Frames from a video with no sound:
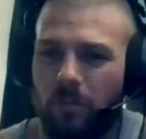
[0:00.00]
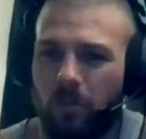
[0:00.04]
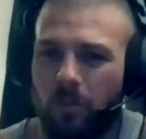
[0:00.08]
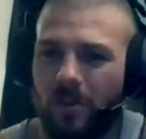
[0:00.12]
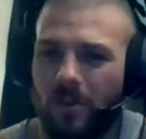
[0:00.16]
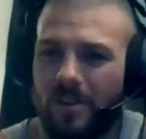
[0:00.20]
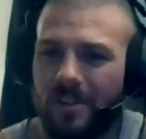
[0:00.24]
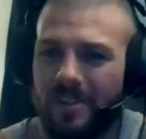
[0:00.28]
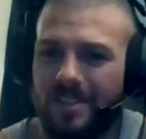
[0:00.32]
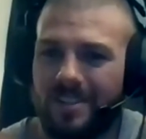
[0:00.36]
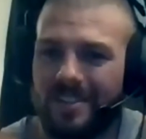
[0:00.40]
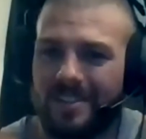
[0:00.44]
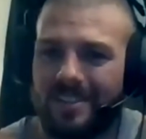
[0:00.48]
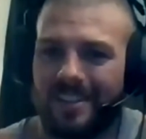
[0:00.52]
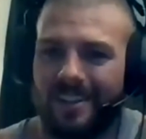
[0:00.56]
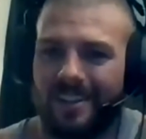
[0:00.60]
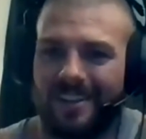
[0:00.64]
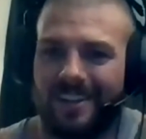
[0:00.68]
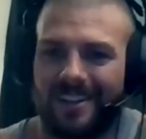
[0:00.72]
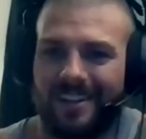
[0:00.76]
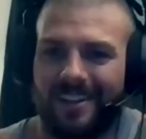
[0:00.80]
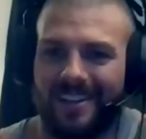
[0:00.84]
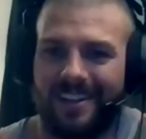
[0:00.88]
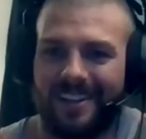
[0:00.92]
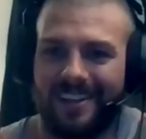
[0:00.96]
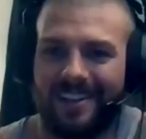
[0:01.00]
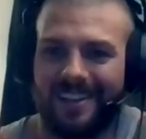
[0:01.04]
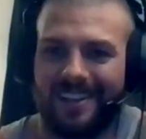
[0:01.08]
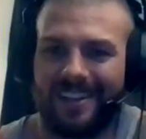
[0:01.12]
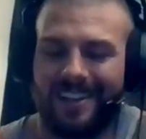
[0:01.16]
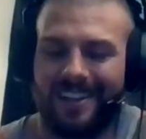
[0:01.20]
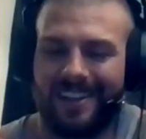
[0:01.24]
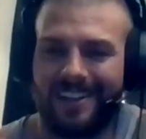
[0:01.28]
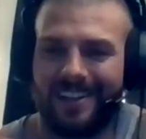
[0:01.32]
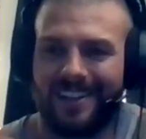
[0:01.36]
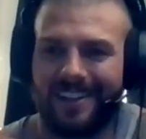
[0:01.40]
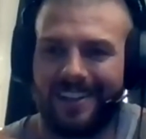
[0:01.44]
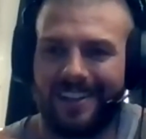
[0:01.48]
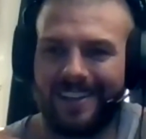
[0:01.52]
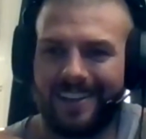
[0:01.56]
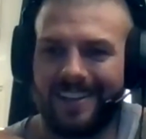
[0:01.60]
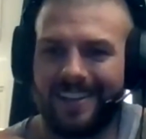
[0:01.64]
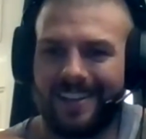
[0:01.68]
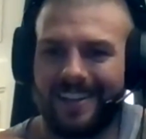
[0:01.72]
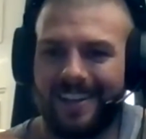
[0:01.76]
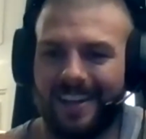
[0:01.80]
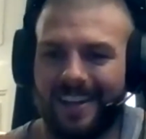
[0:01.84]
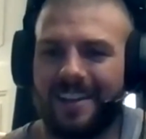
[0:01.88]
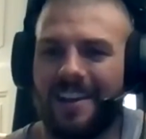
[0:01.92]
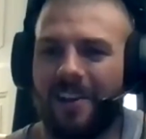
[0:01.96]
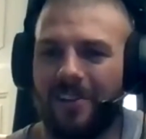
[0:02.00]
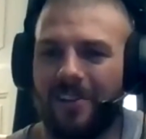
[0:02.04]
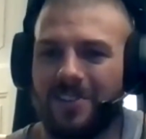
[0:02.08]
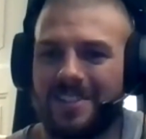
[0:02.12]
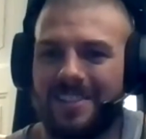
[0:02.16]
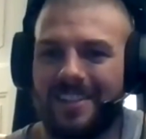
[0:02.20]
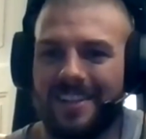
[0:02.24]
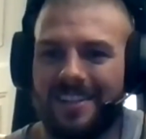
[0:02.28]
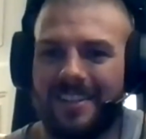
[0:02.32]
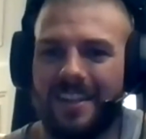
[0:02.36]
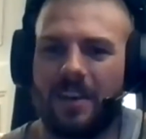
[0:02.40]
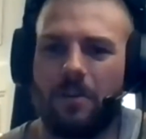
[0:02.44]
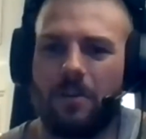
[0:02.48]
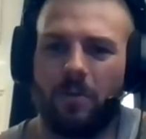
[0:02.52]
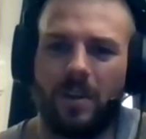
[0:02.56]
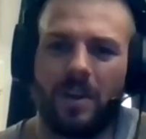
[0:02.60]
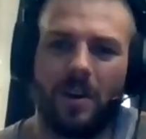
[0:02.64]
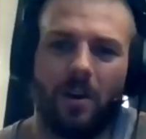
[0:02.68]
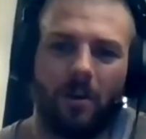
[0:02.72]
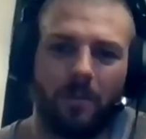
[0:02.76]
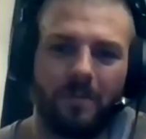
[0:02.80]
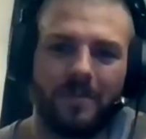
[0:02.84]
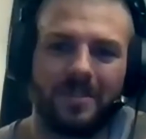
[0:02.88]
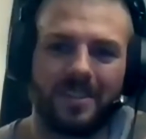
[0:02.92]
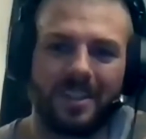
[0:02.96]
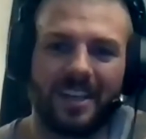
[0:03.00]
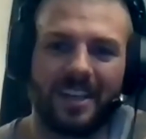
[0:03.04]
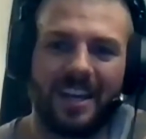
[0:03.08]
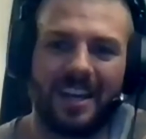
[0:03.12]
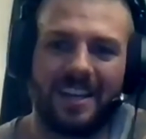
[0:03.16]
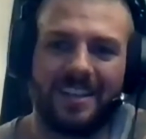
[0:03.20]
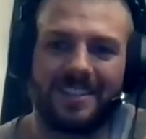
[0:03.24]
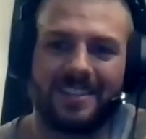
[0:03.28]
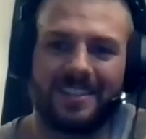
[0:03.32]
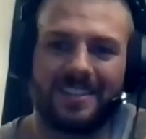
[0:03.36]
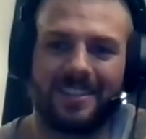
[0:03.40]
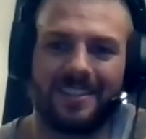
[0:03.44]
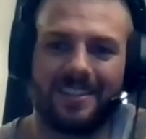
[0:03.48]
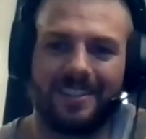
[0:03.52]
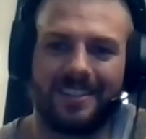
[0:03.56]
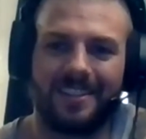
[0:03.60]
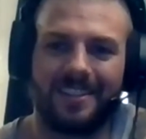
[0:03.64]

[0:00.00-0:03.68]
it was announced that they reopened the case.